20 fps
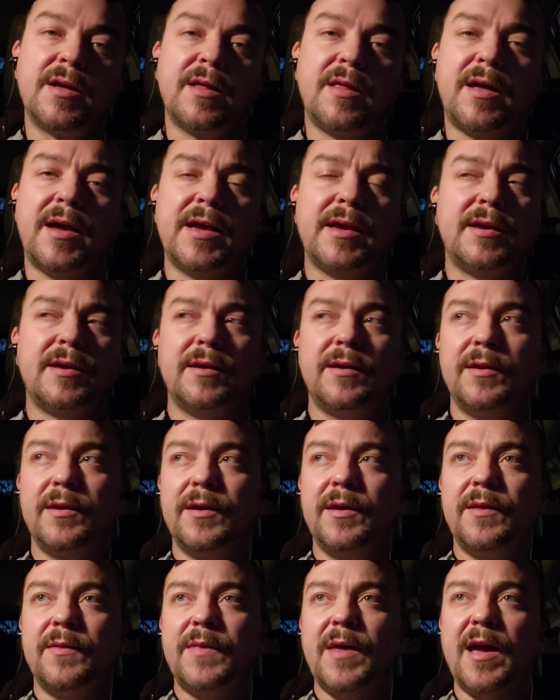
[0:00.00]
Like,
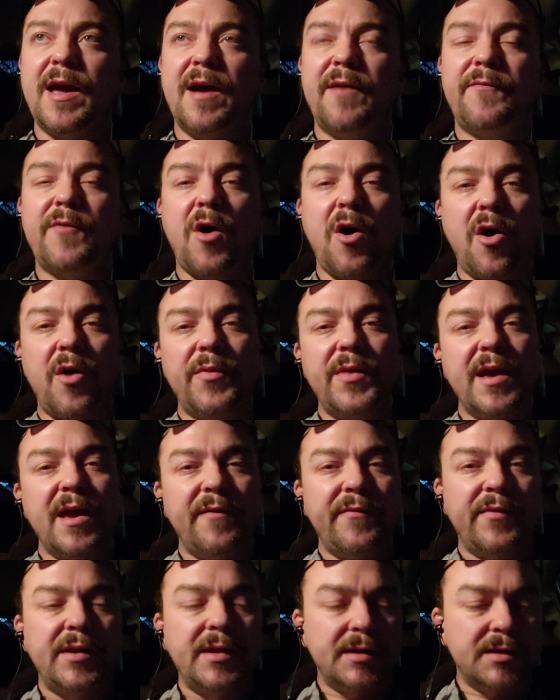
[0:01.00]
they have all the
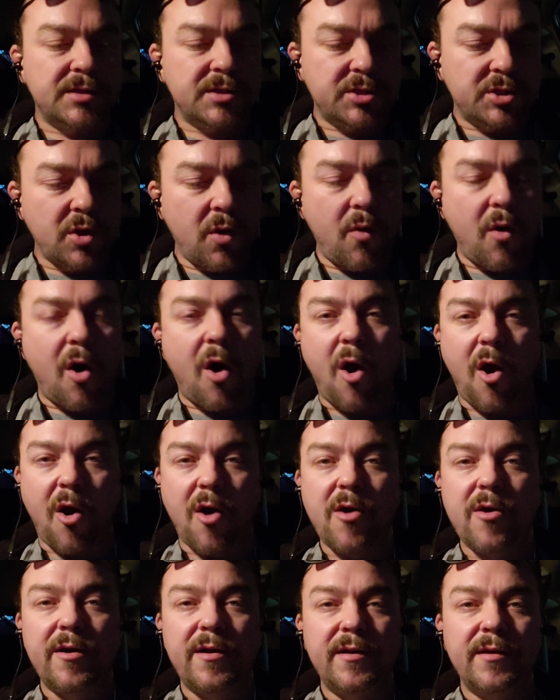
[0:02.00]
evidence so
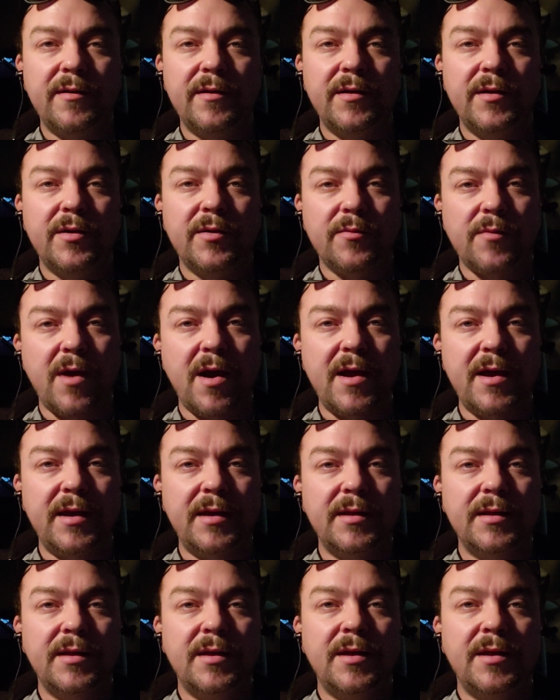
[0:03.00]
hard,
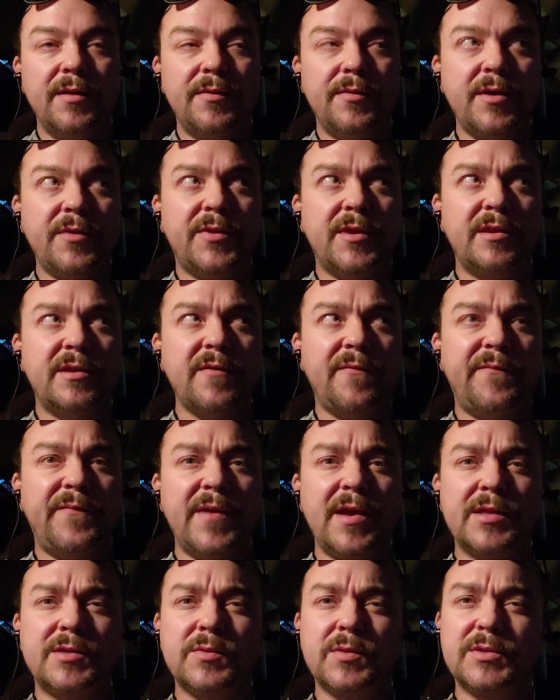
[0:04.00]
right, that the
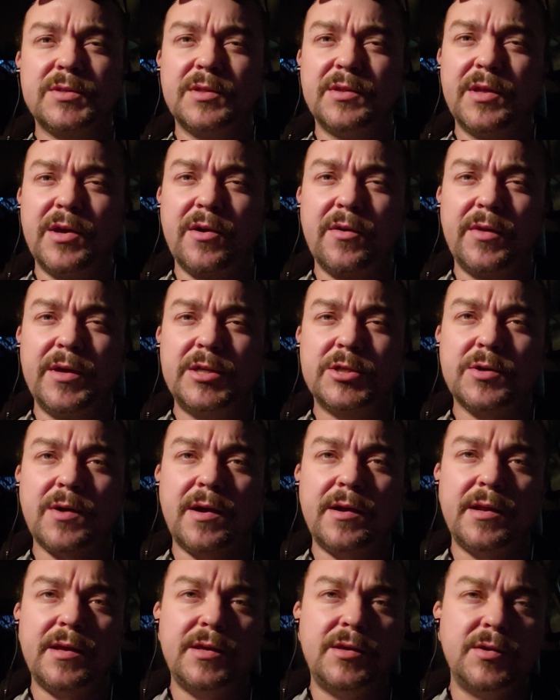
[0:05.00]
defense was literally
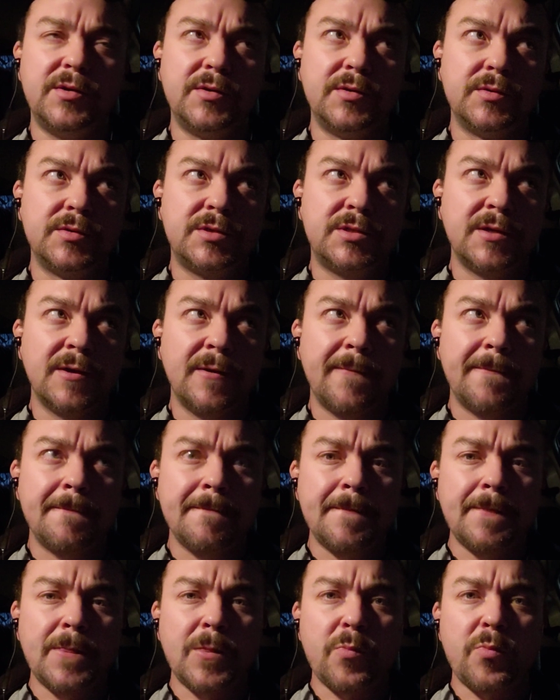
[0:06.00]
trying to use
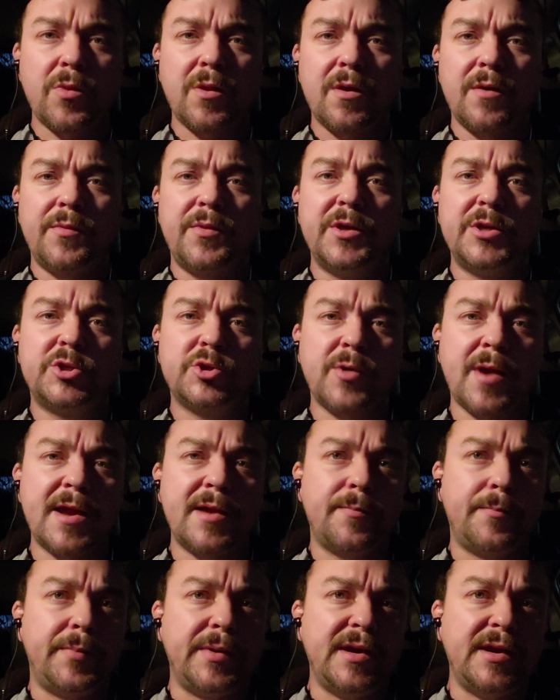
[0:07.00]
the
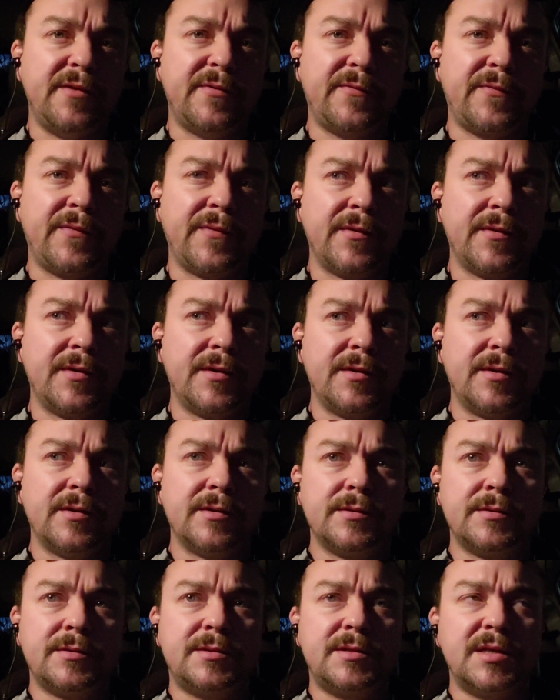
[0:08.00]
Drake beef
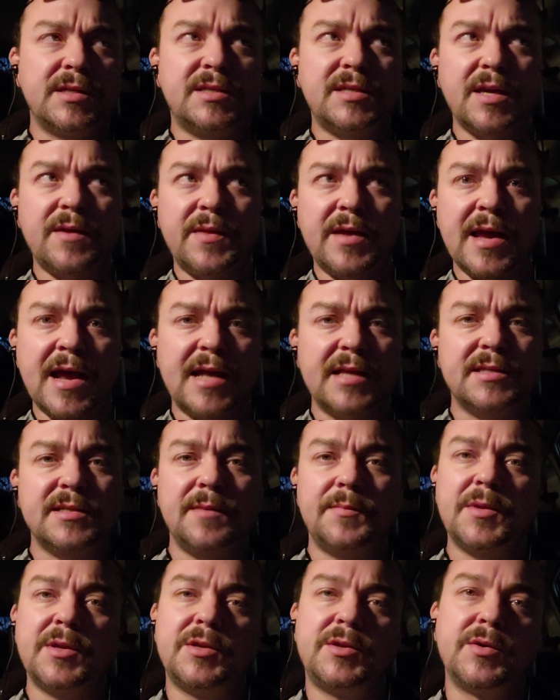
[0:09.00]
to say that it had
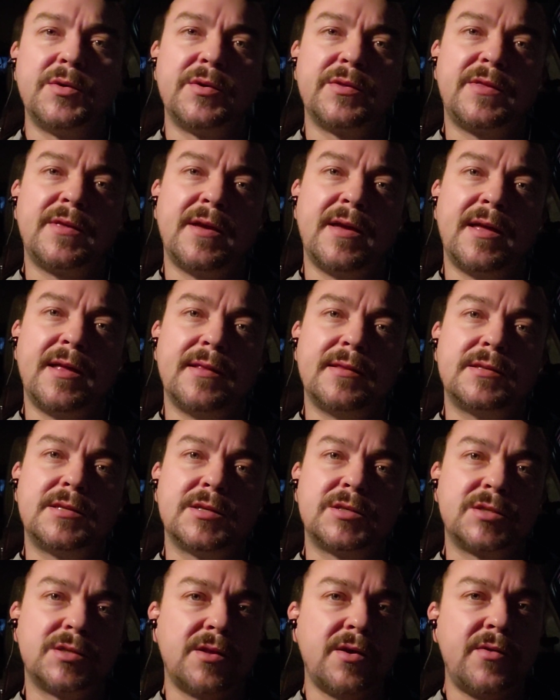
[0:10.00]
something to do with it,
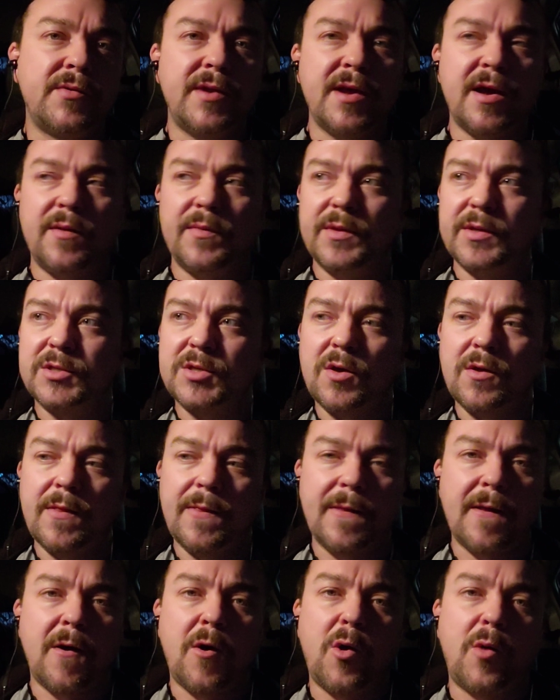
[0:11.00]
to slow down
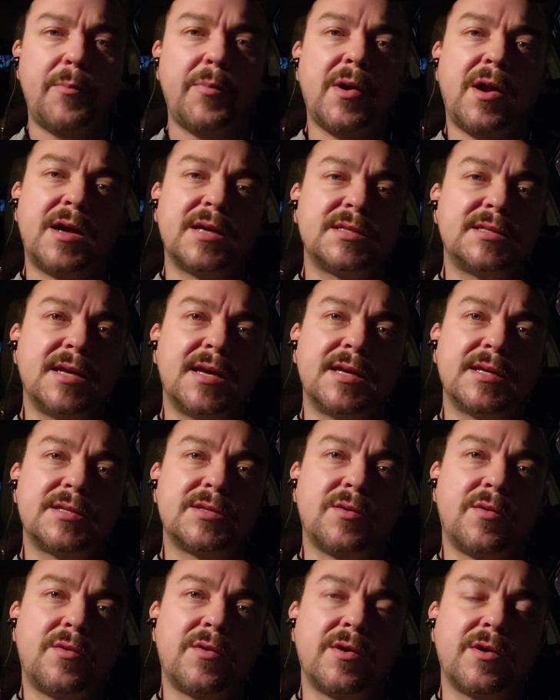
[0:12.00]
the whole
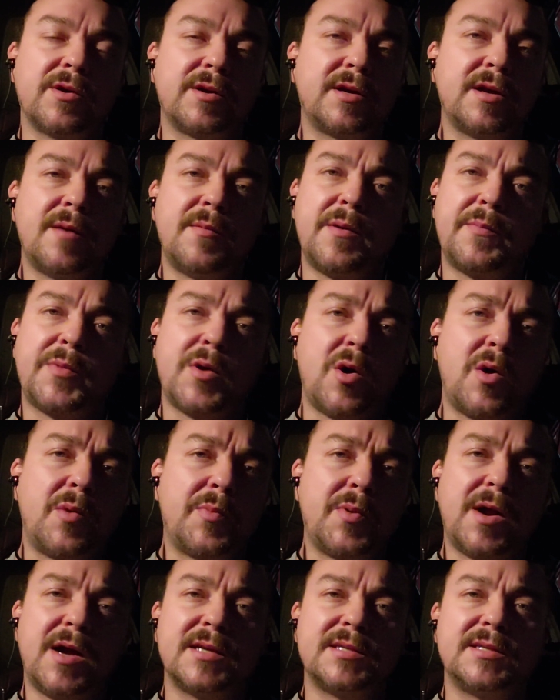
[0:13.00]
process or gum up the whole
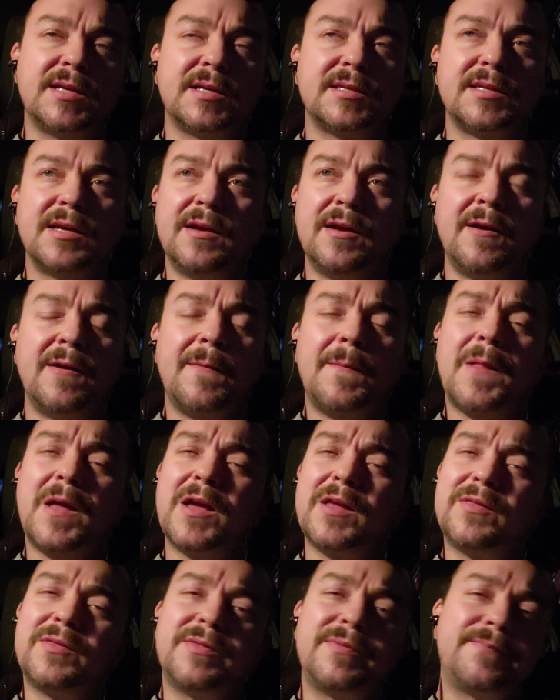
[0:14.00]
process.
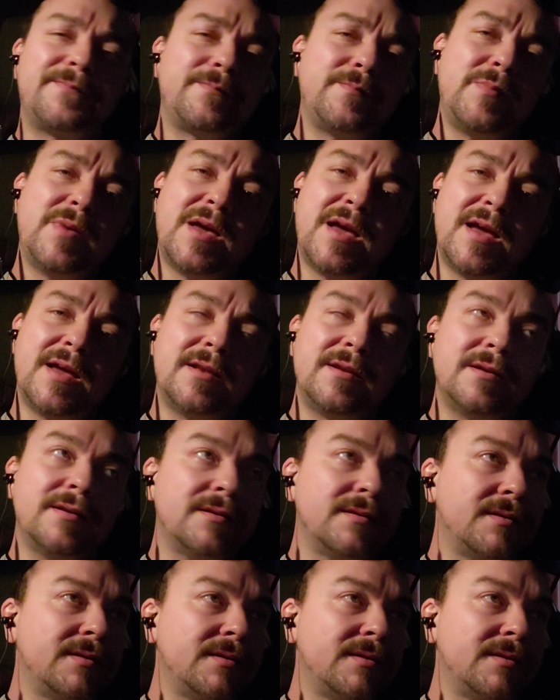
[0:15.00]
Like, man,